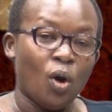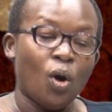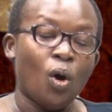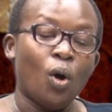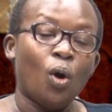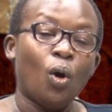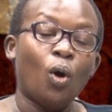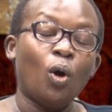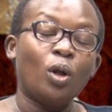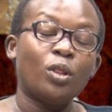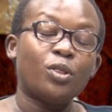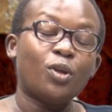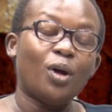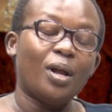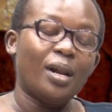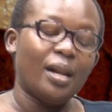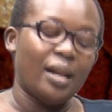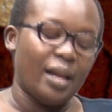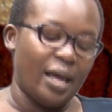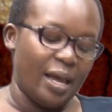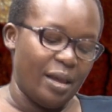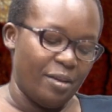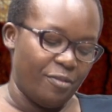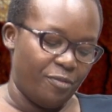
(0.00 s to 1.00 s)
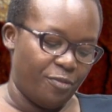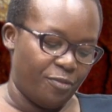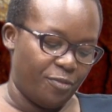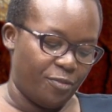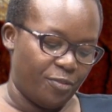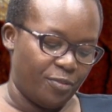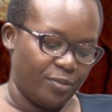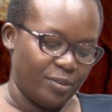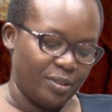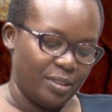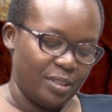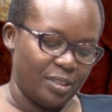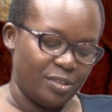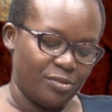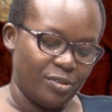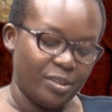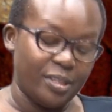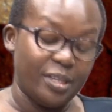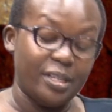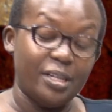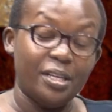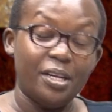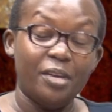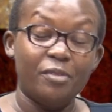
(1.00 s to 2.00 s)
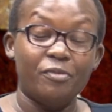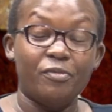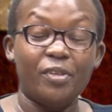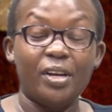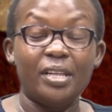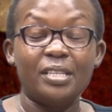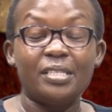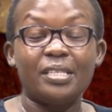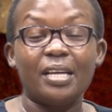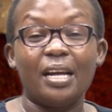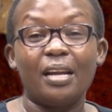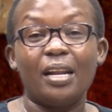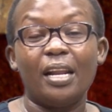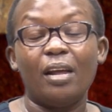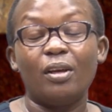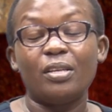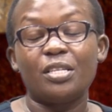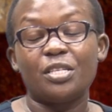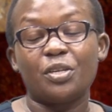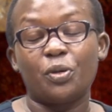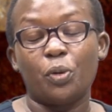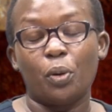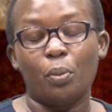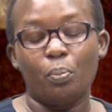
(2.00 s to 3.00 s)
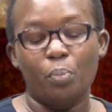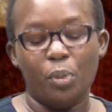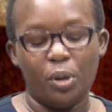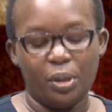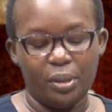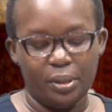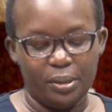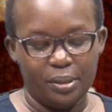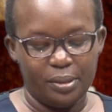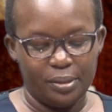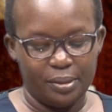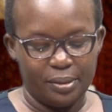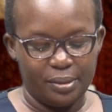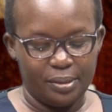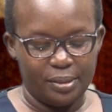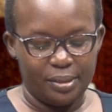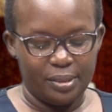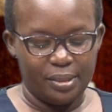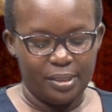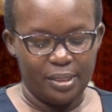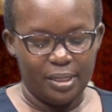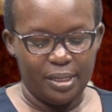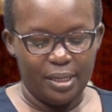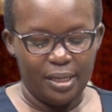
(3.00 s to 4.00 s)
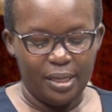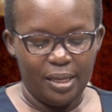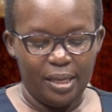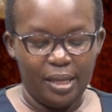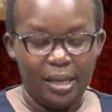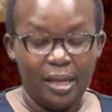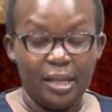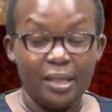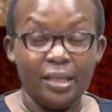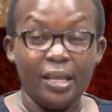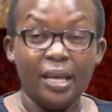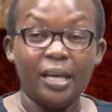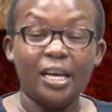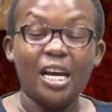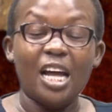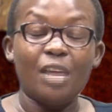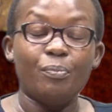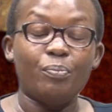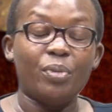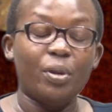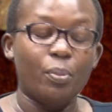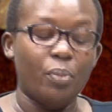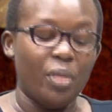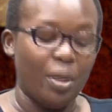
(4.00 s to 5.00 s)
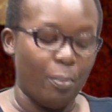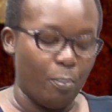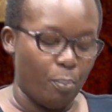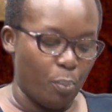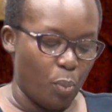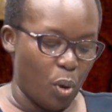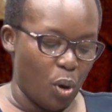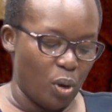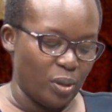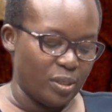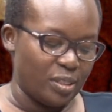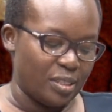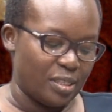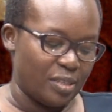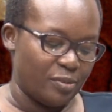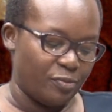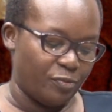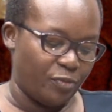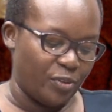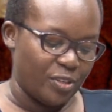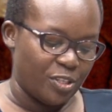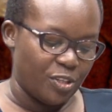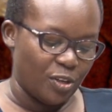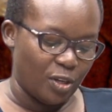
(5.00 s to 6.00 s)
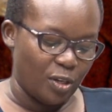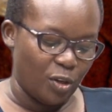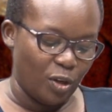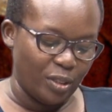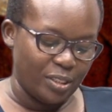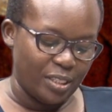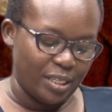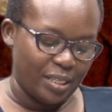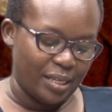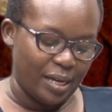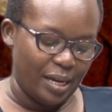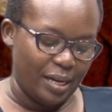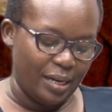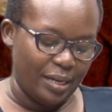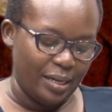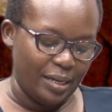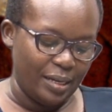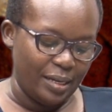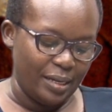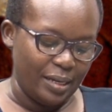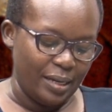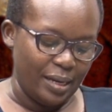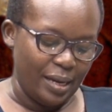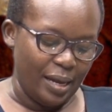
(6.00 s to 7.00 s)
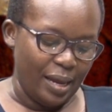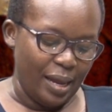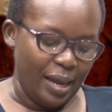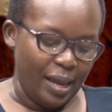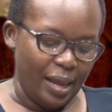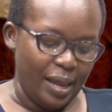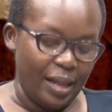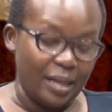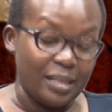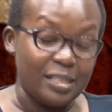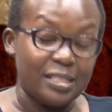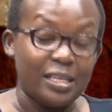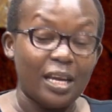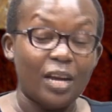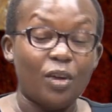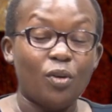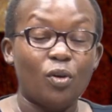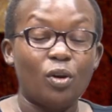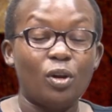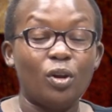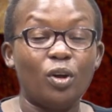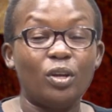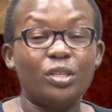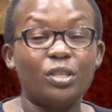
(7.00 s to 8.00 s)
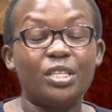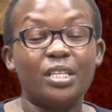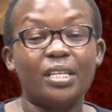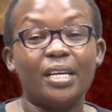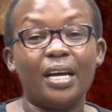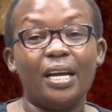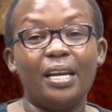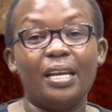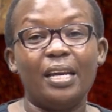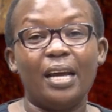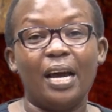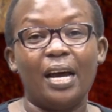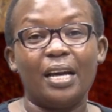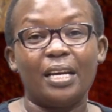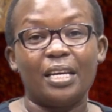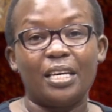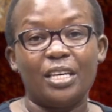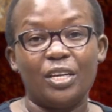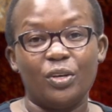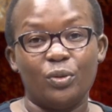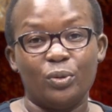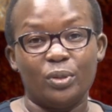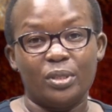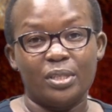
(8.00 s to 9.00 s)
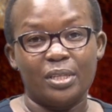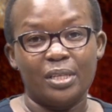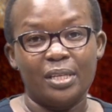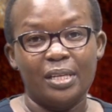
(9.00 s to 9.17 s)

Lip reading: Although life-threatening events are less common, they can be the most physiologically and psychologically acute